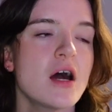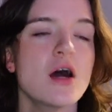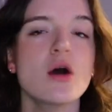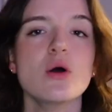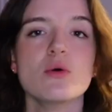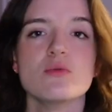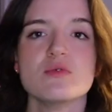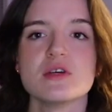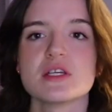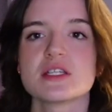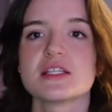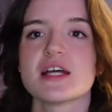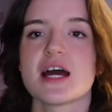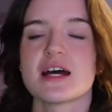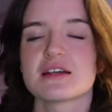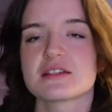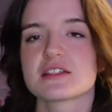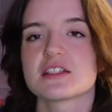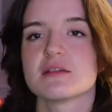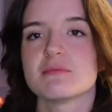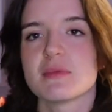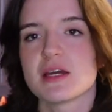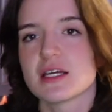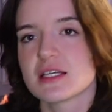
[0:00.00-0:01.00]
oh, this
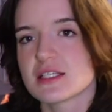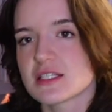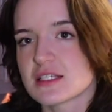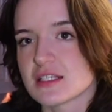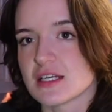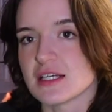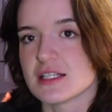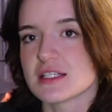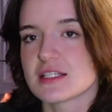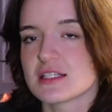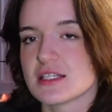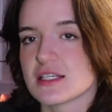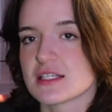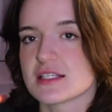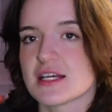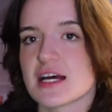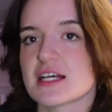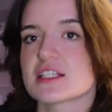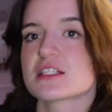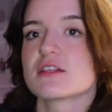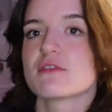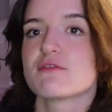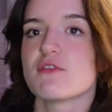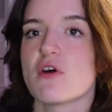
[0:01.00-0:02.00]
has to make sense. This
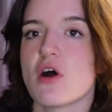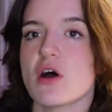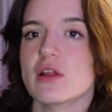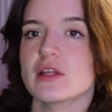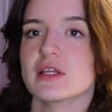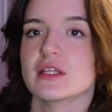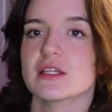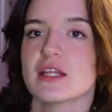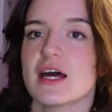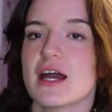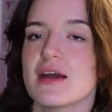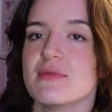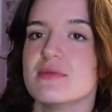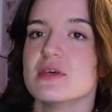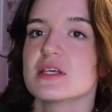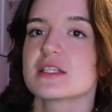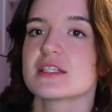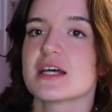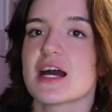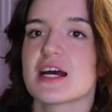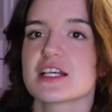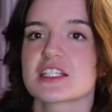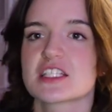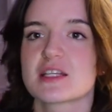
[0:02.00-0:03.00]
has to fall in line.
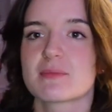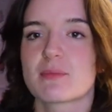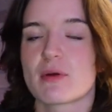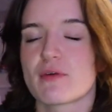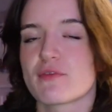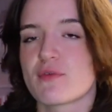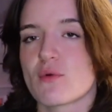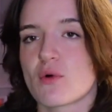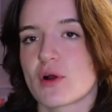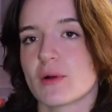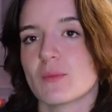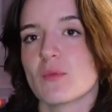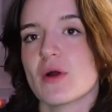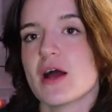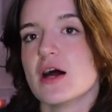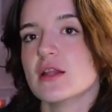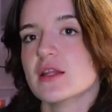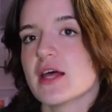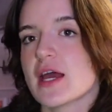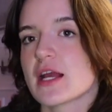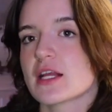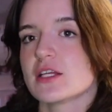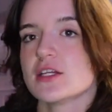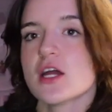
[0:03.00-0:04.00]
This has to perform
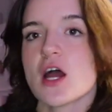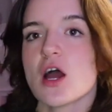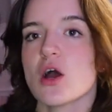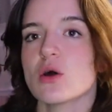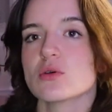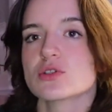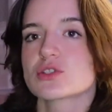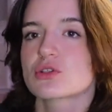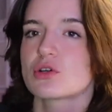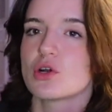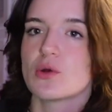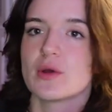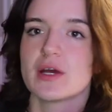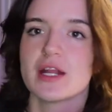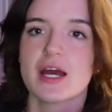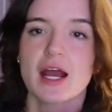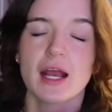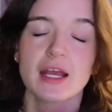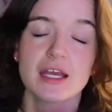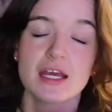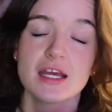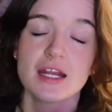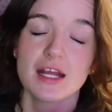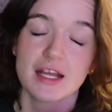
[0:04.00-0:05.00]
well. Like, no, screw it.
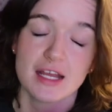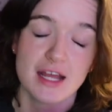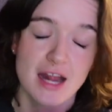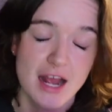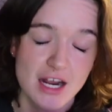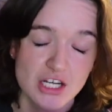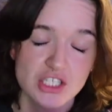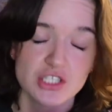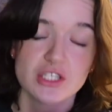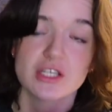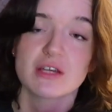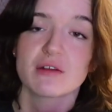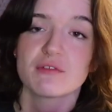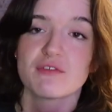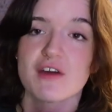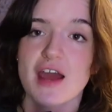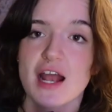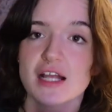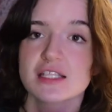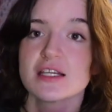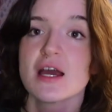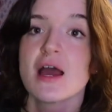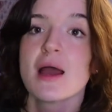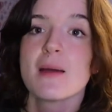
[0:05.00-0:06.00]
And it can actually, in
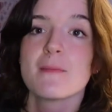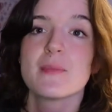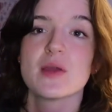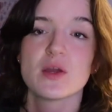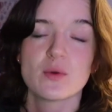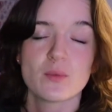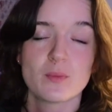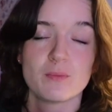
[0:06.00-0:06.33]
fact, be,